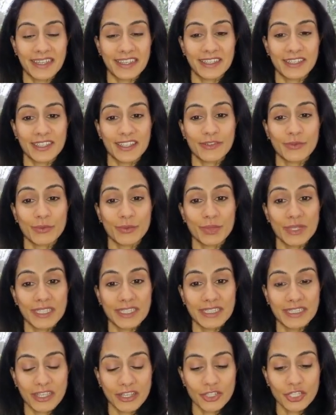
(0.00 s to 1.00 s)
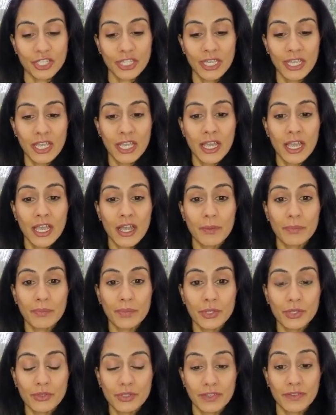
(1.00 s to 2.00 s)
And it will be such a
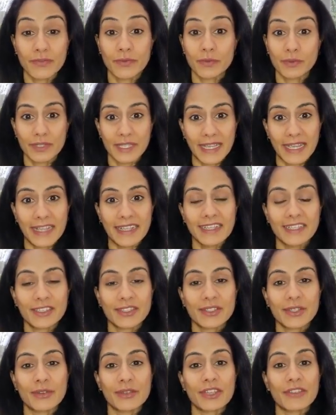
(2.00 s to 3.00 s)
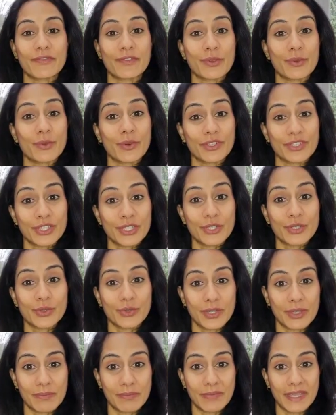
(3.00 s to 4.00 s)
beautiful day. So if you want to
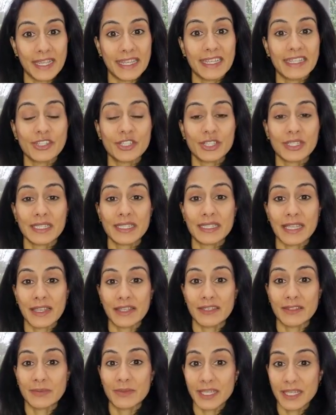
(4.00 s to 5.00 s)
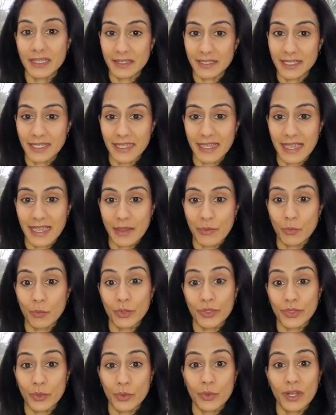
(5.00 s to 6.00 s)
join me, just send me a DM
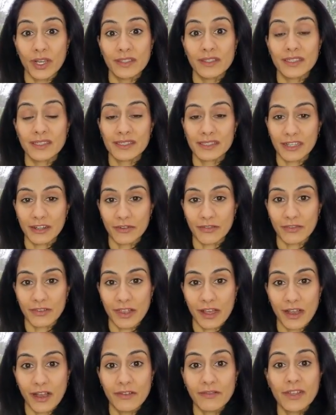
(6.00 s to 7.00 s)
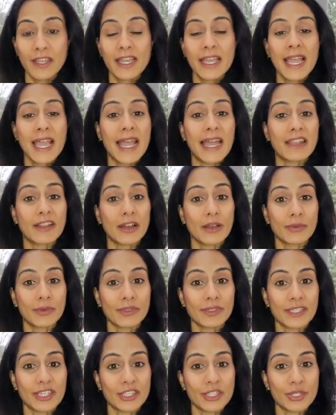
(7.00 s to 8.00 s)
with the words self-love, and I will
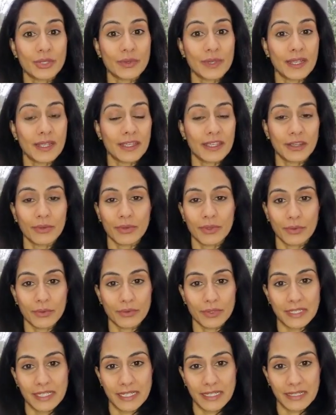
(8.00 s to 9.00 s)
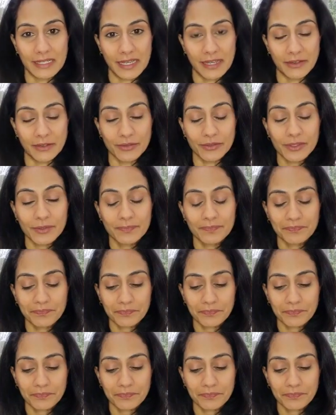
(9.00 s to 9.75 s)
send you a link with all the details.